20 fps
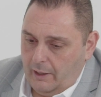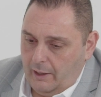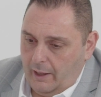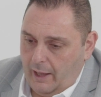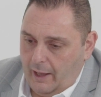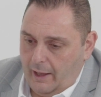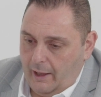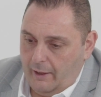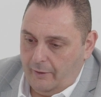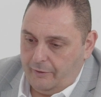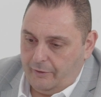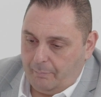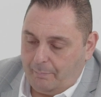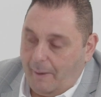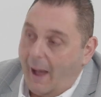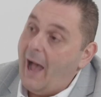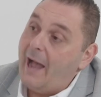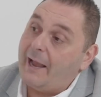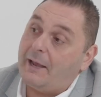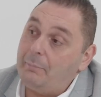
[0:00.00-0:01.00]
the
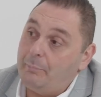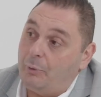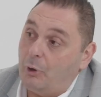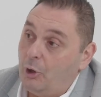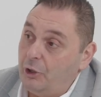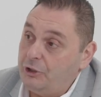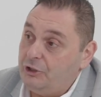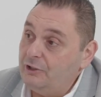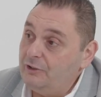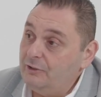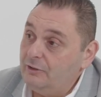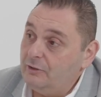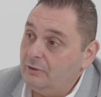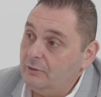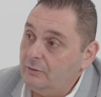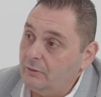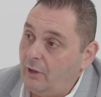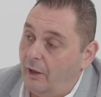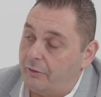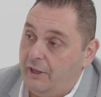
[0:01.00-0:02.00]
bargain purchase,
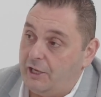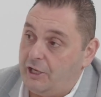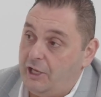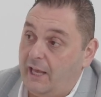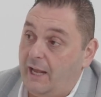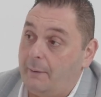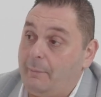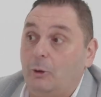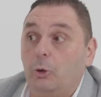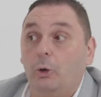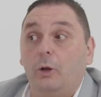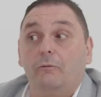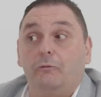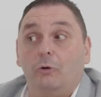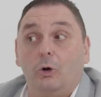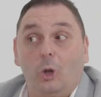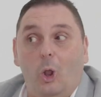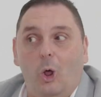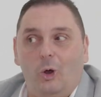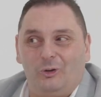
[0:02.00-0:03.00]
I think you're going to be looking
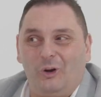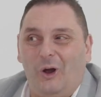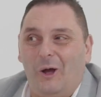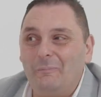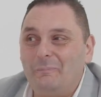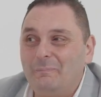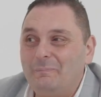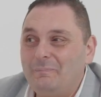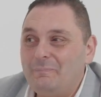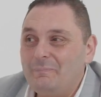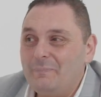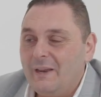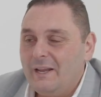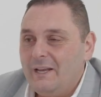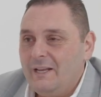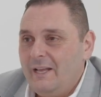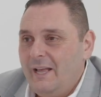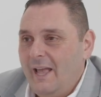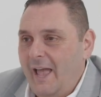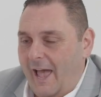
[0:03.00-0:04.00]
for a long time.